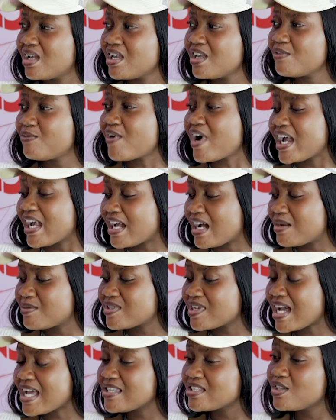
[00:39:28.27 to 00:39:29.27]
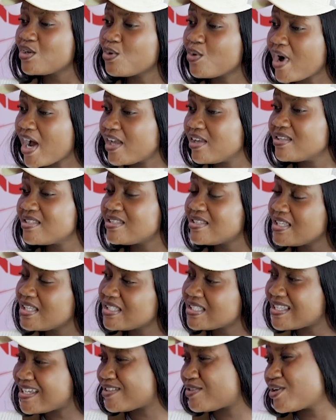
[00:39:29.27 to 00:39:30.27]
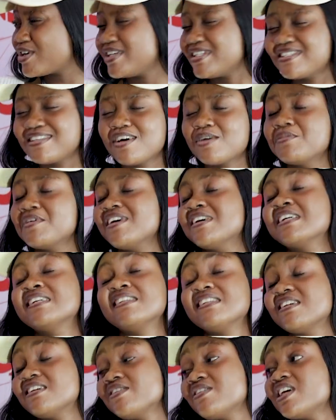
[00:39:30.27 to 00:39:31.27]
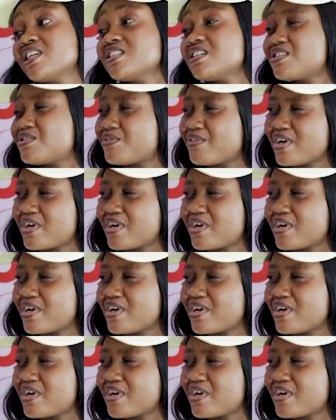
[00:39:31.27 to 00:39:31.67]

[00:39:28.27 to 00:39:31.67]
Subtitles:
If I come to ask you, why are you seeing Teto? You tell me, oh no, you're just